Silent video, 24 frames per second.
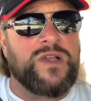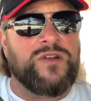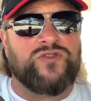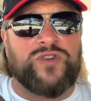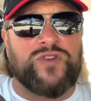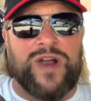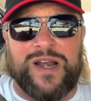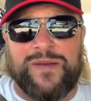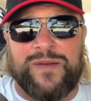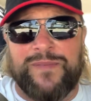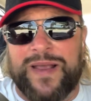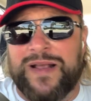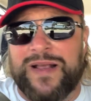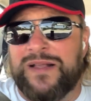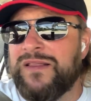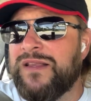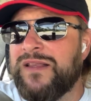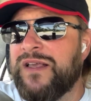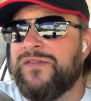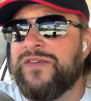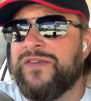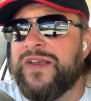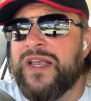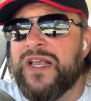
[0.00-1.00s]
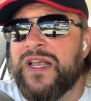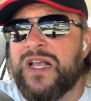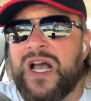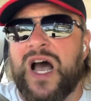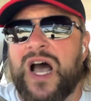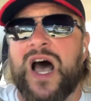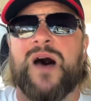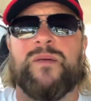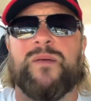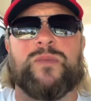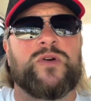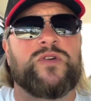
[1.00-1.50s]
trying to make a living,
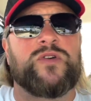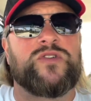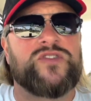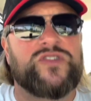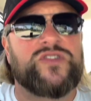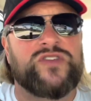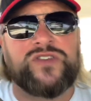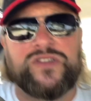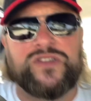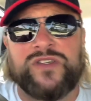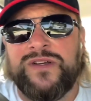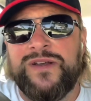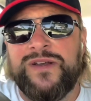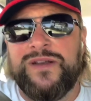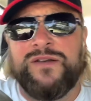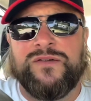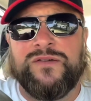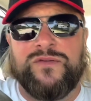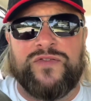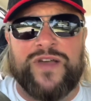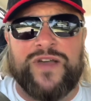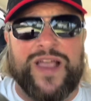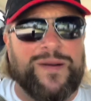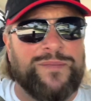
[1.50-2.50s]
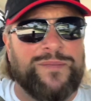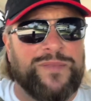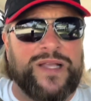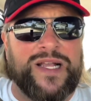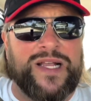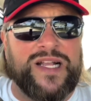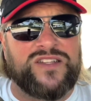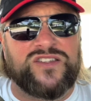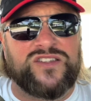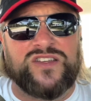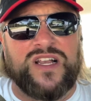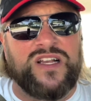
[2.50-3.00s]
commerce,
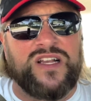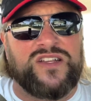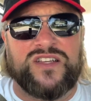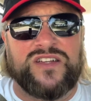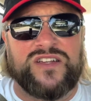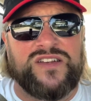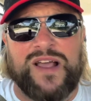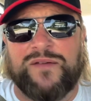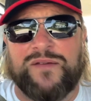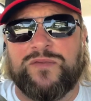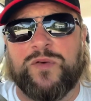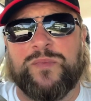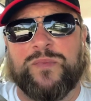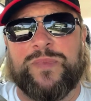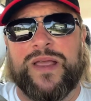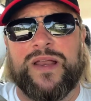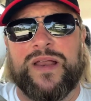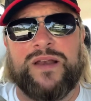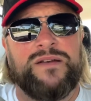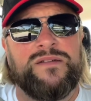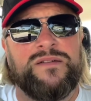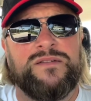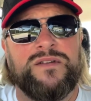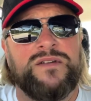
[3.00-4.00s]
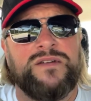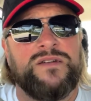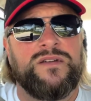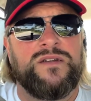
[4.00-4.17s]
family. It's never been.